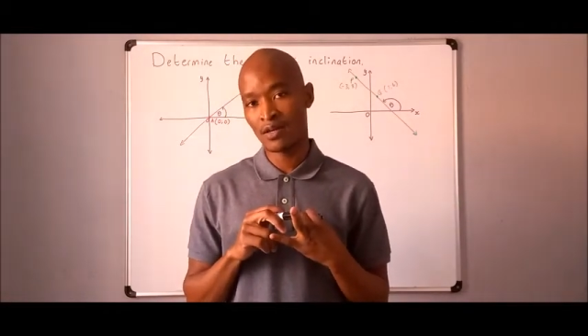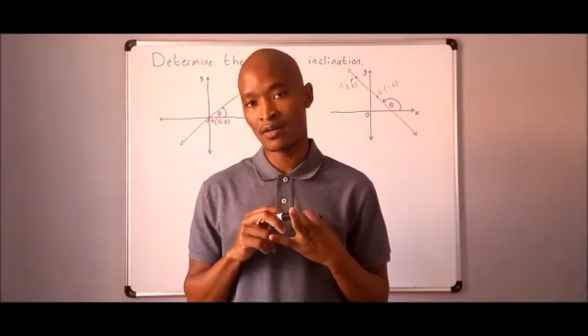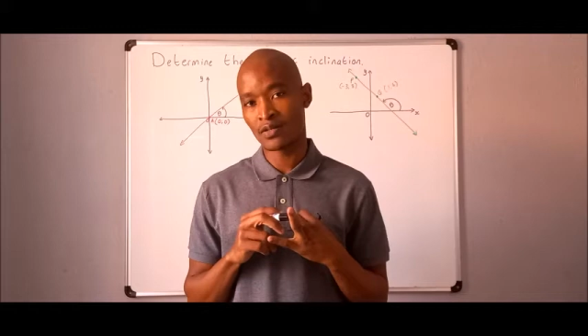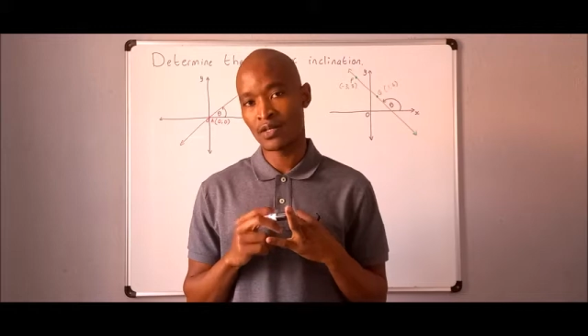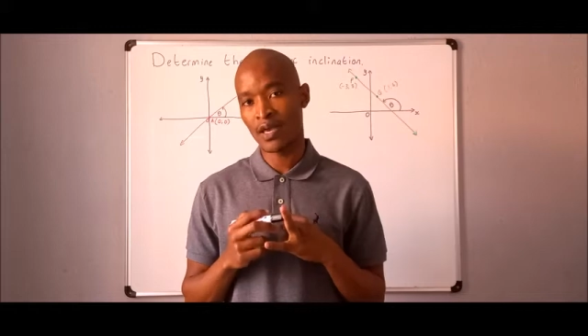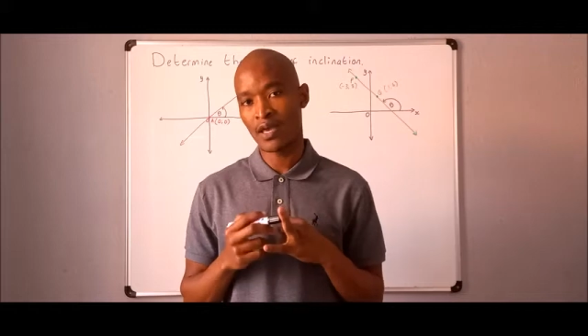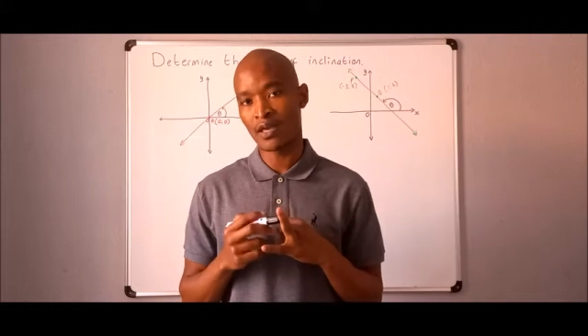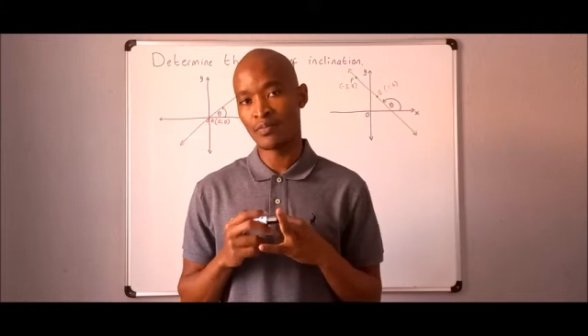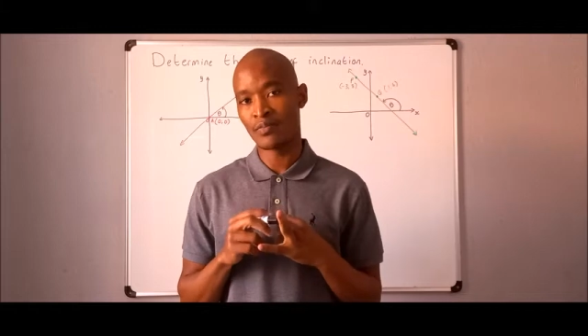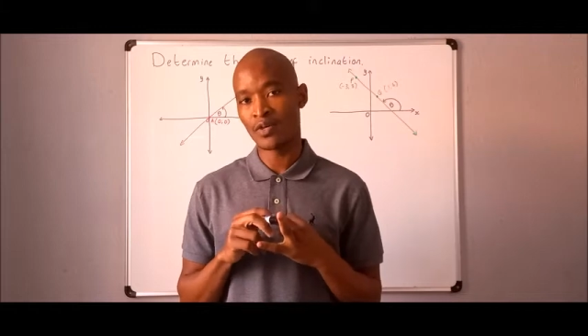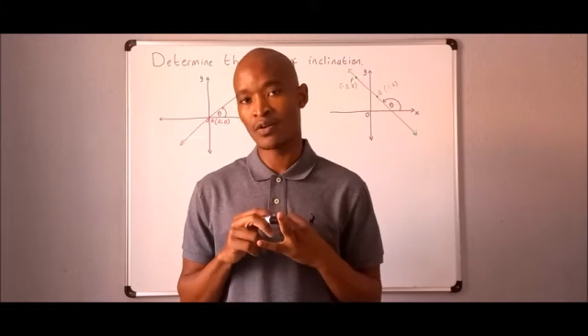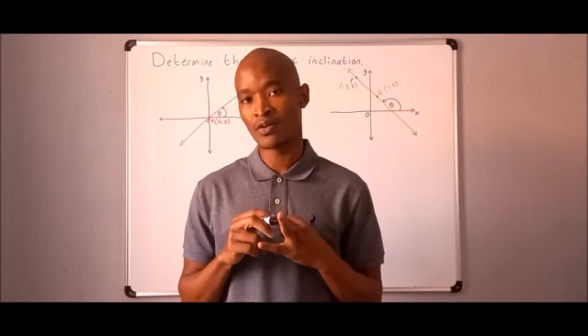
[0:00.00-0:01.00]

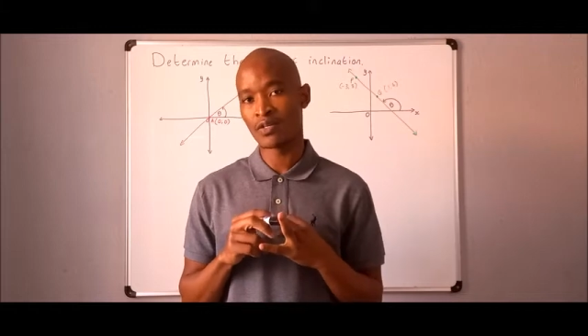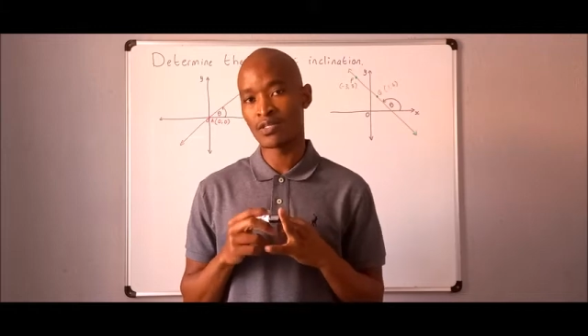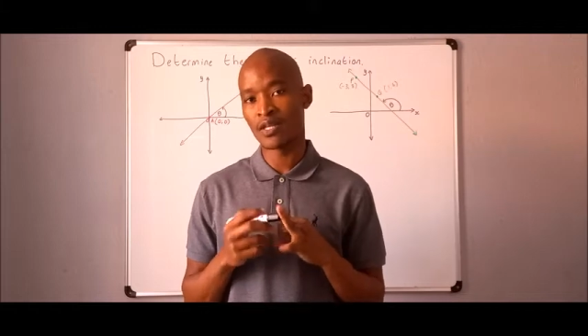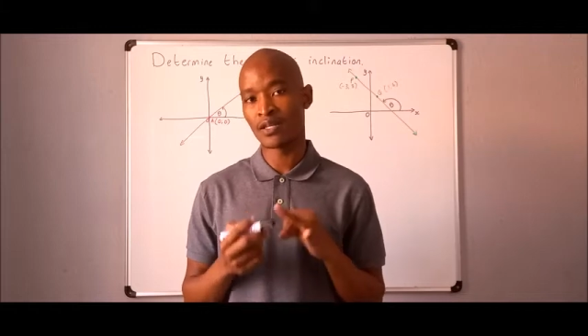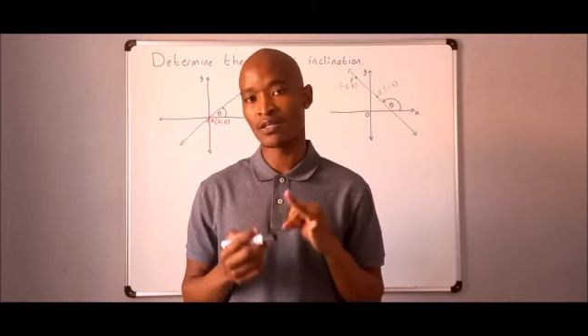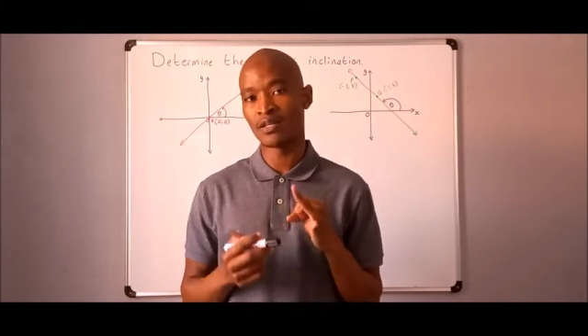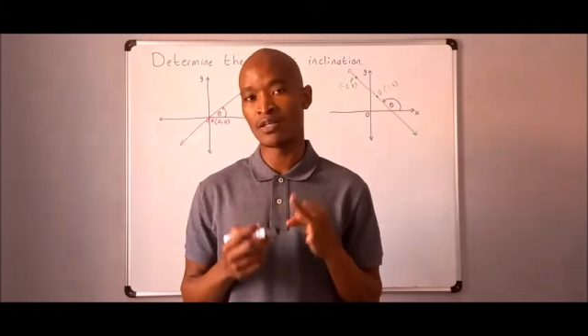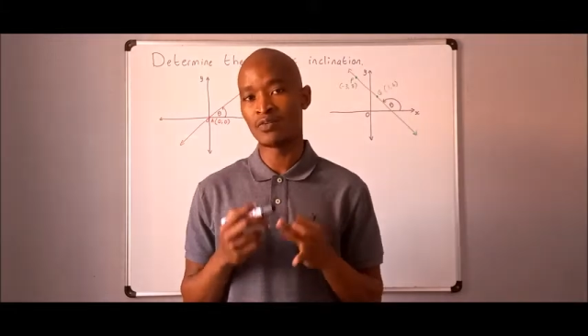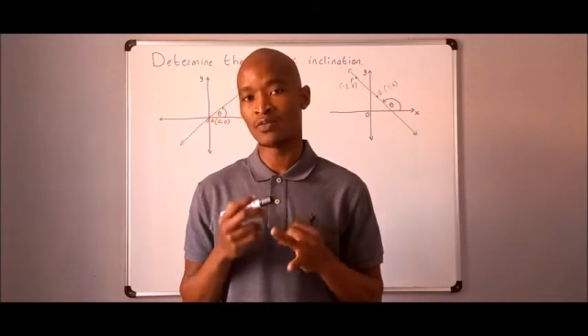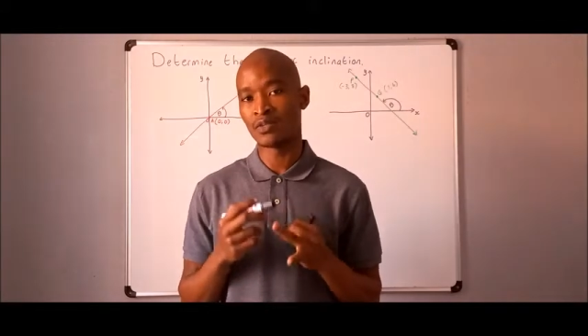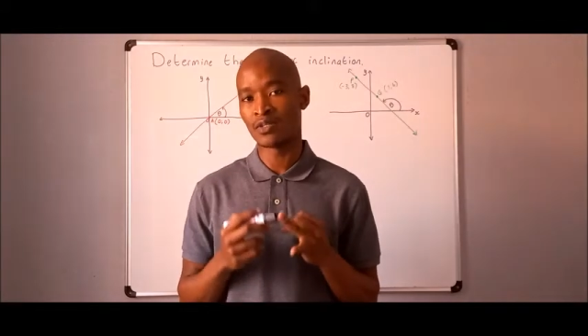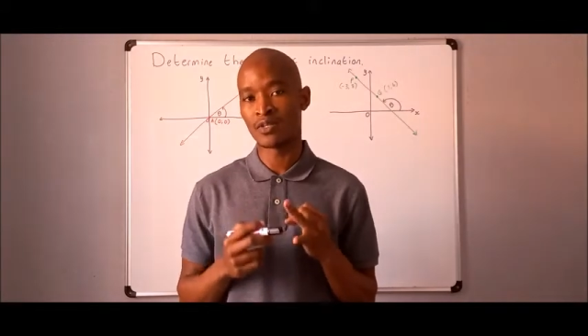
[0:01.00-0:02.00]
Okay, because then
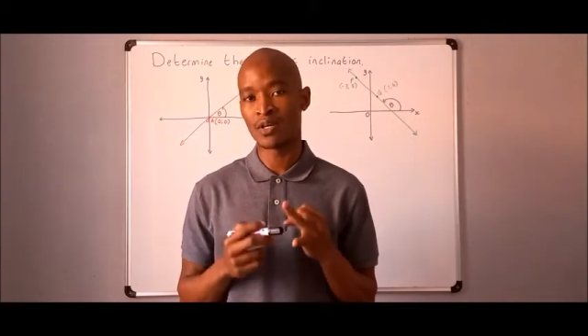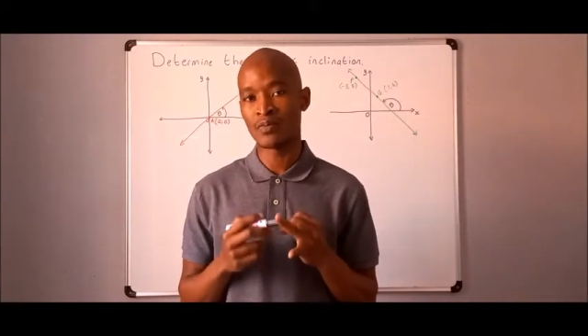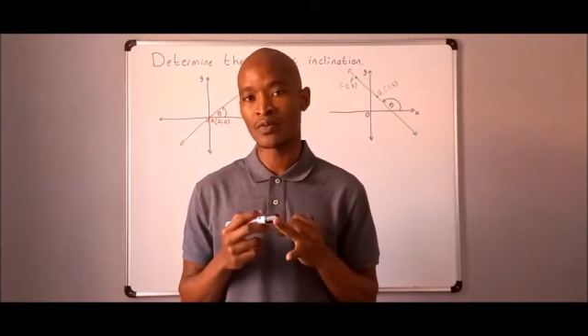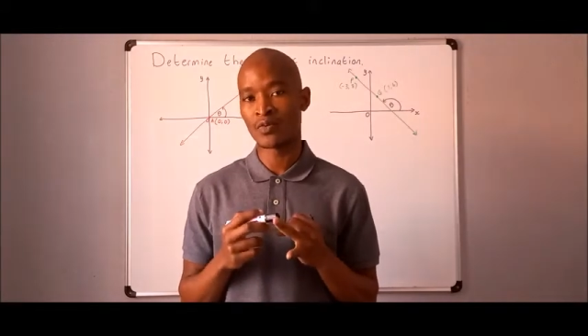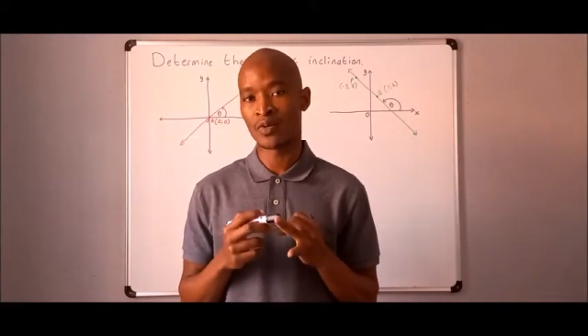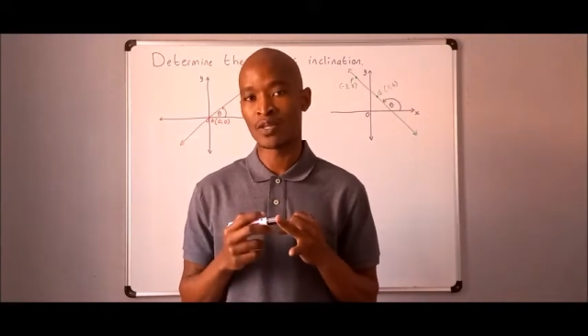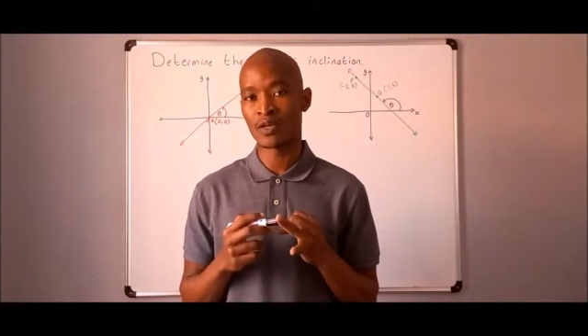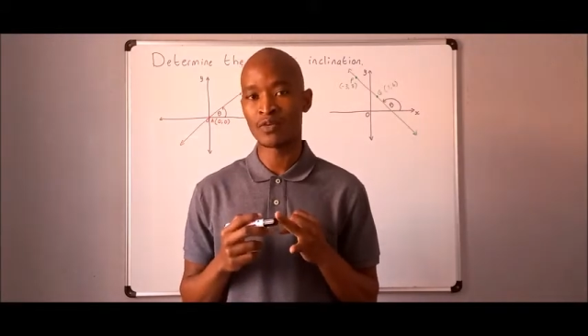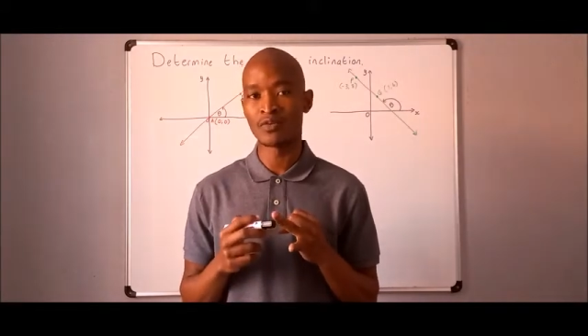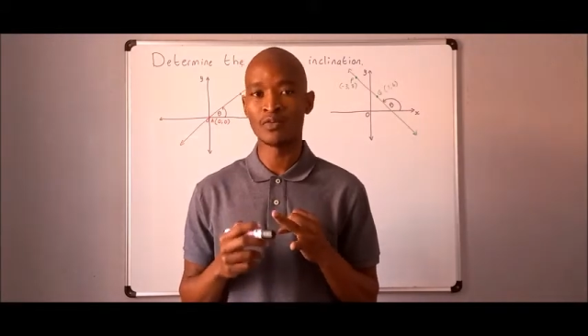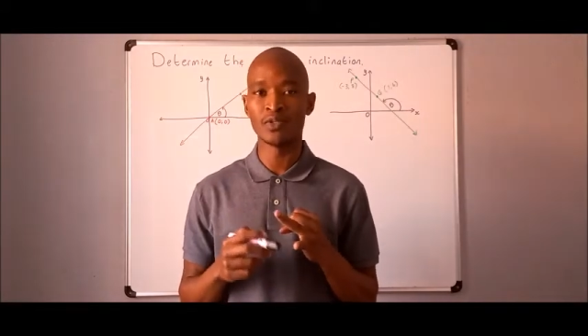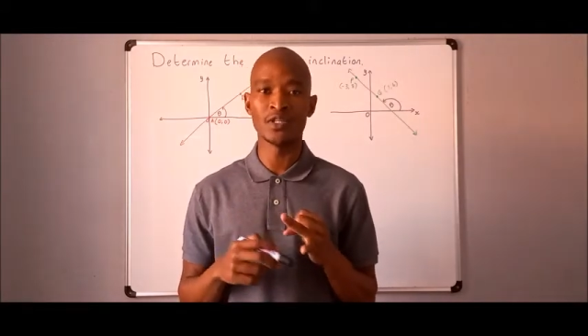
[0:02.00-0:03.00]
it will determine whether
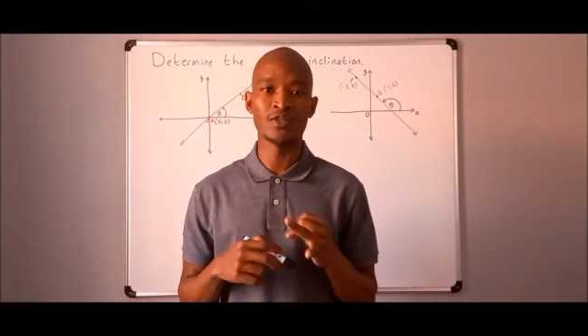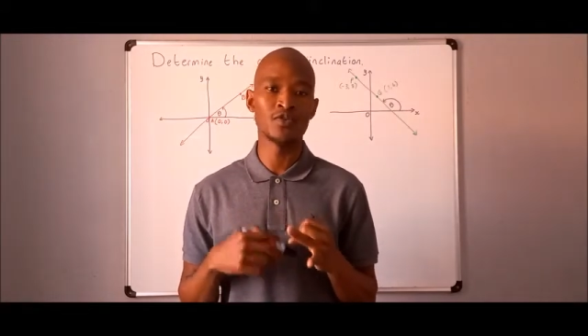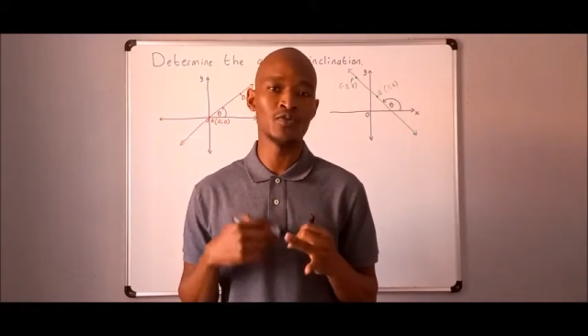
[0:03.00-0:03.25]
you will need